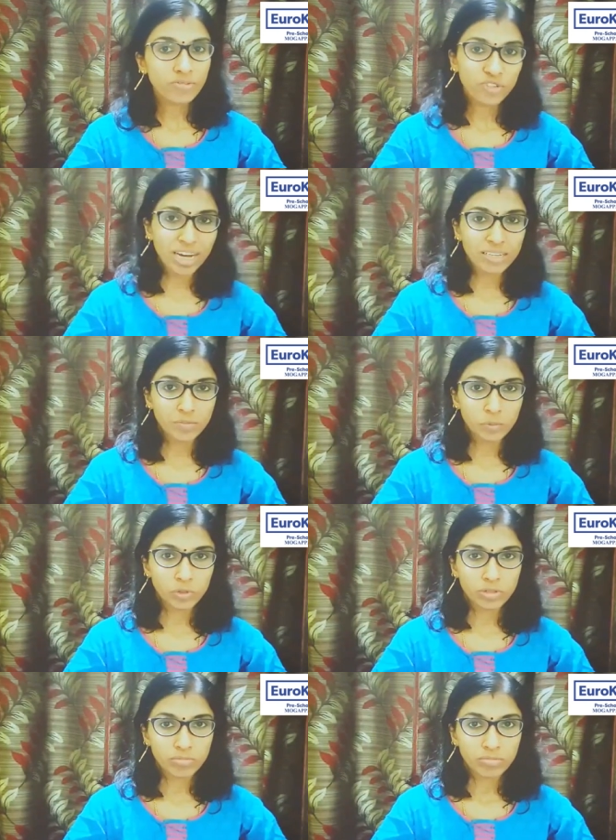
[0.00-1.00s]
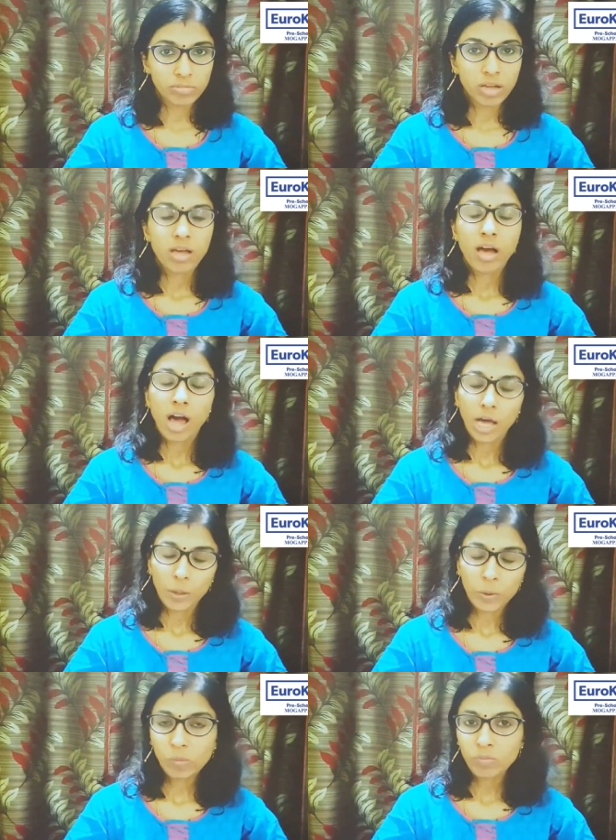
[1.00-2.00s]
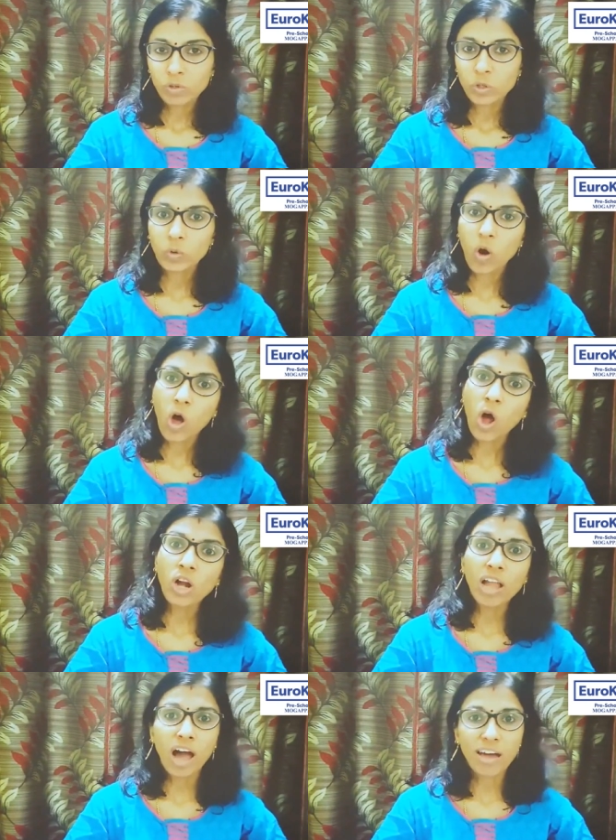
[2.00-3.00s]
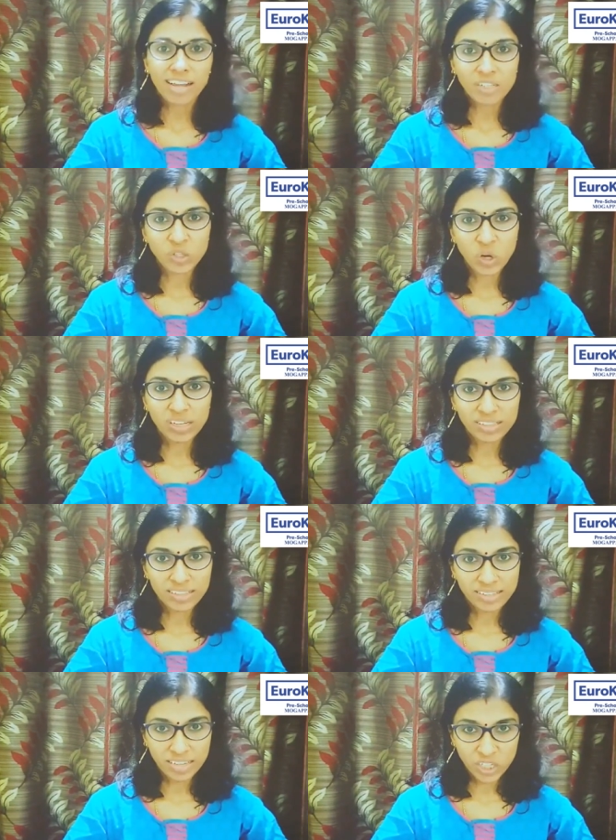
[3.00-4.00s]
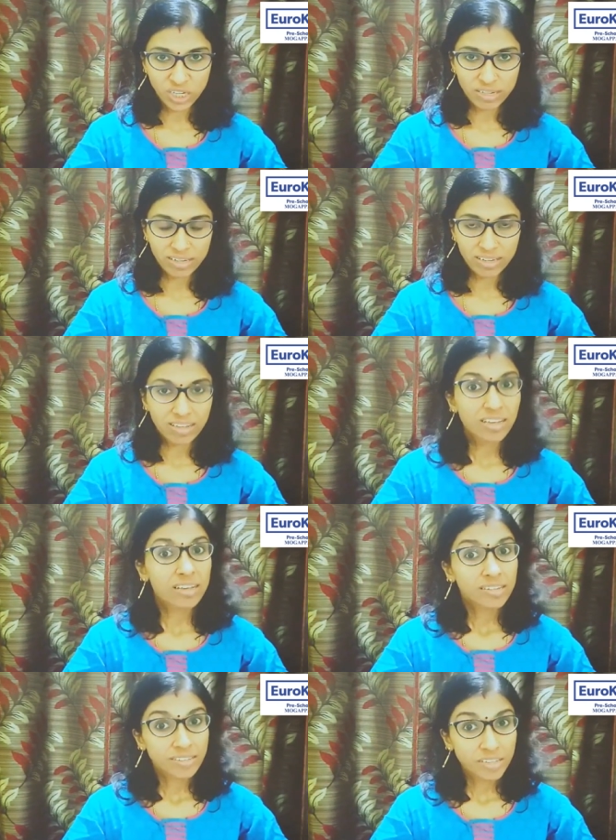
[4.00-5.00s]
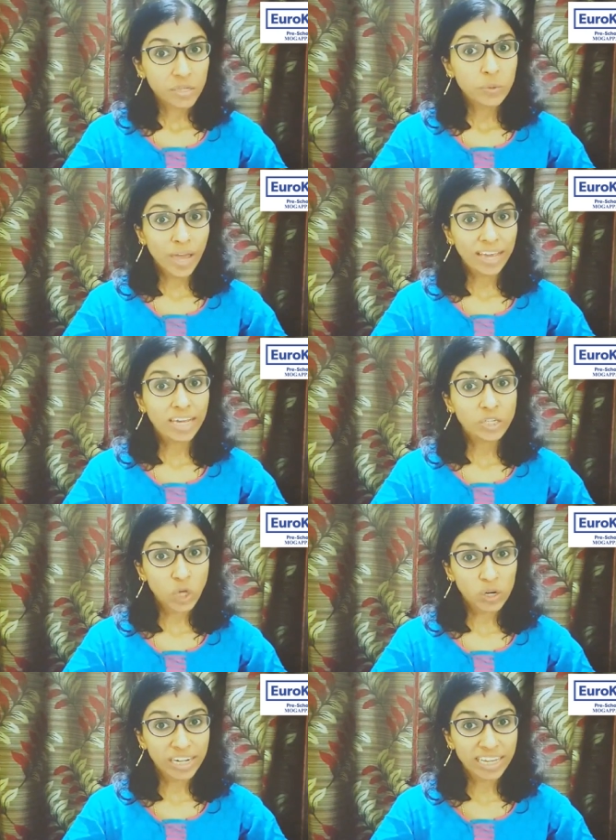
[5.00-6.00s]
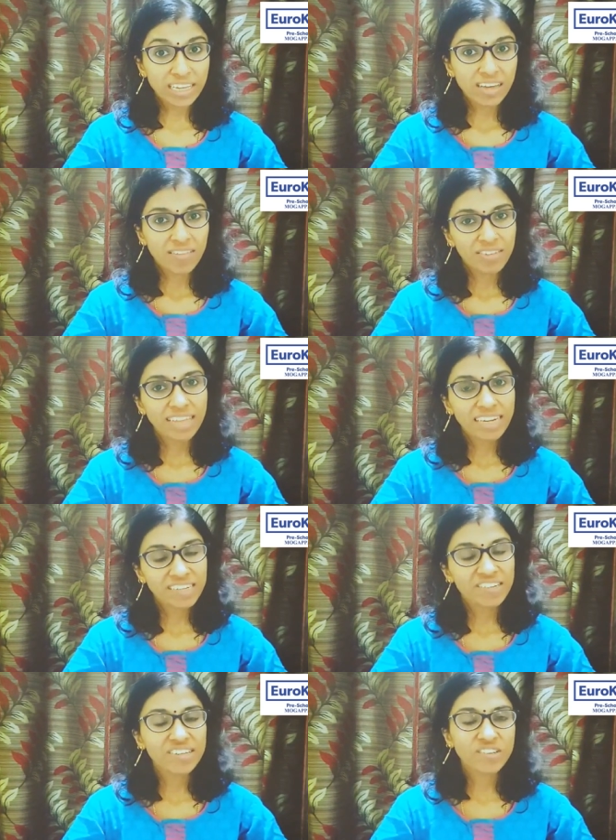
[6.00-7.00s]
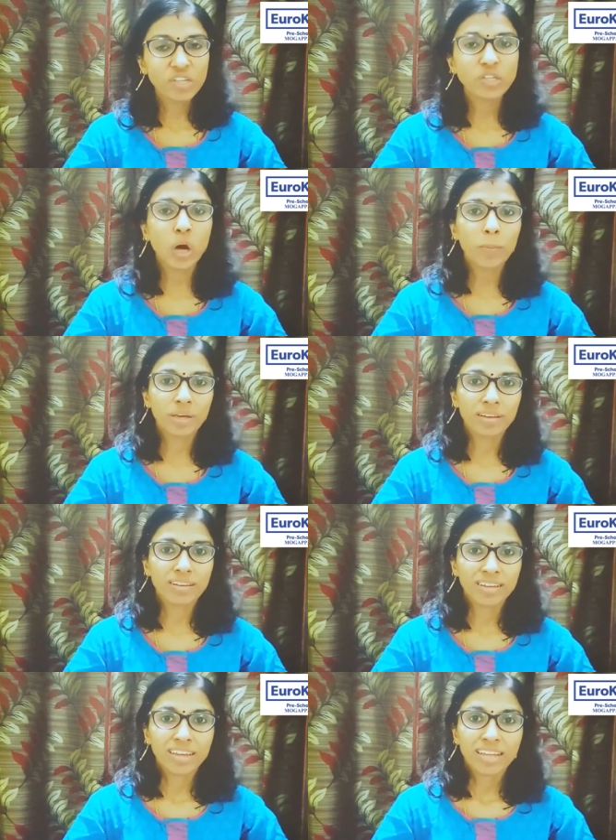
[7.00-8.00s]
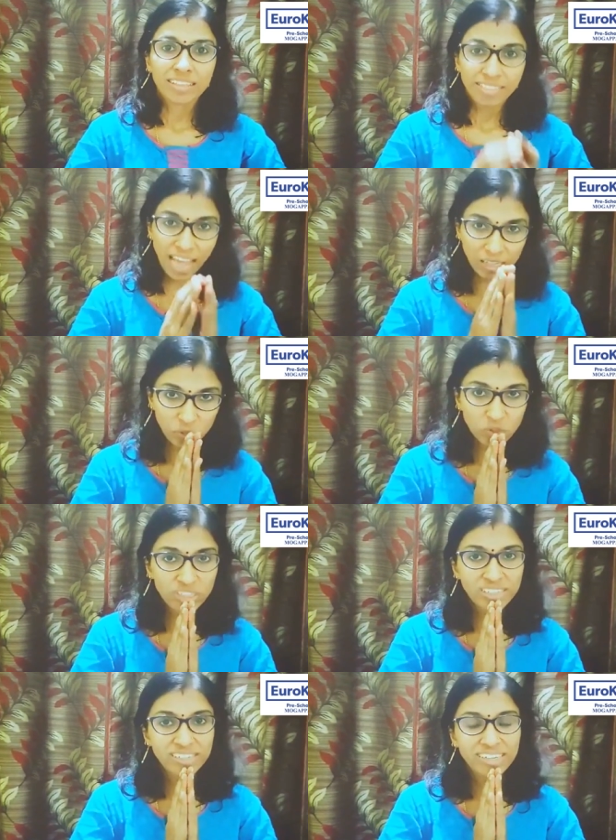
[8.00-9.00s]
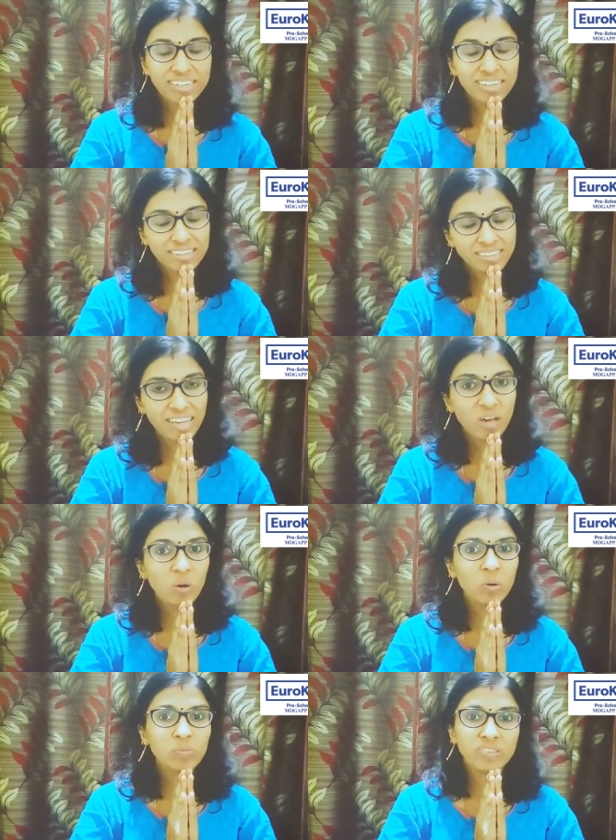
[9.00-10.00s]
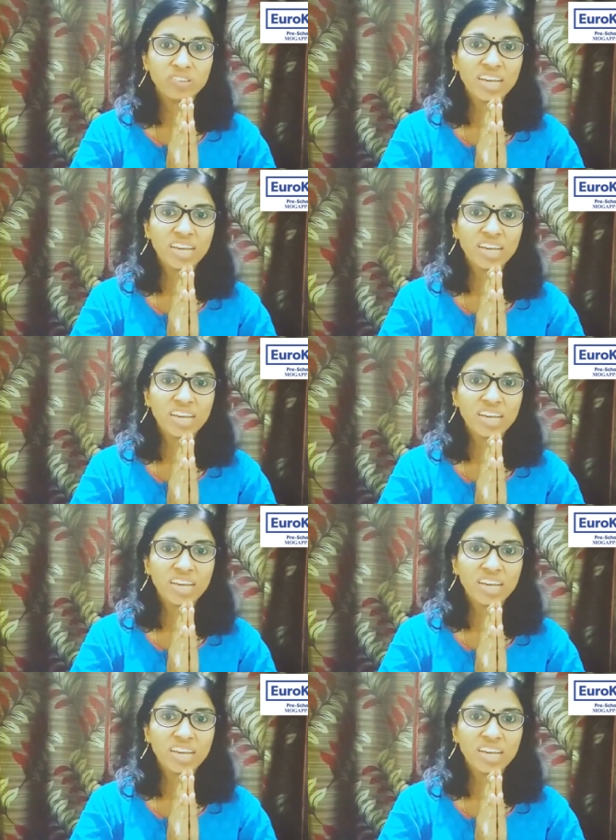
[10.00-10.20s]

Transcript: transport. I hope you all are enjoying this session. See you again shortly with an interesting topic. Thank you children. Stay home, stay